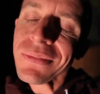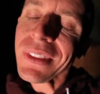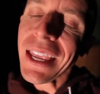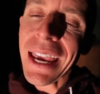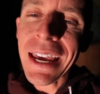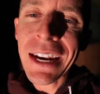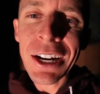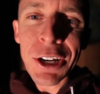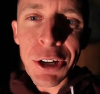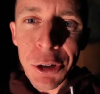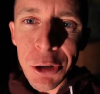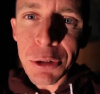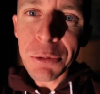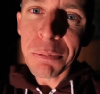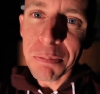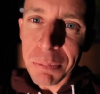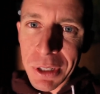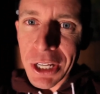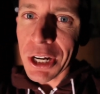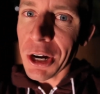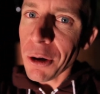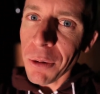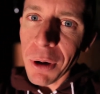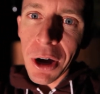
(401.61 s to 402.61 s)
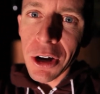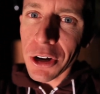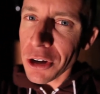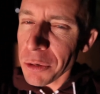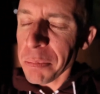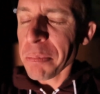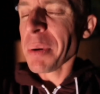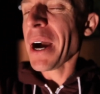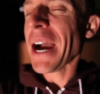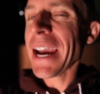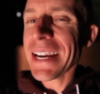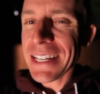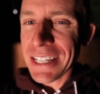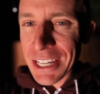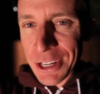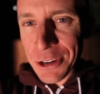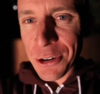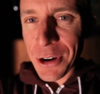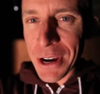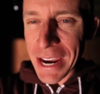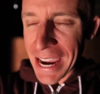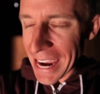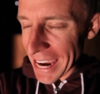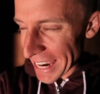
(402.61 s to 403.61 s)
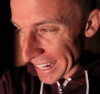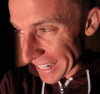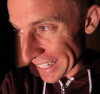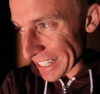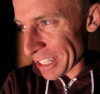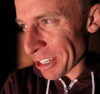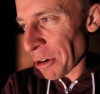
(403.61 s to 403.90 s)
and a good pint in your hand.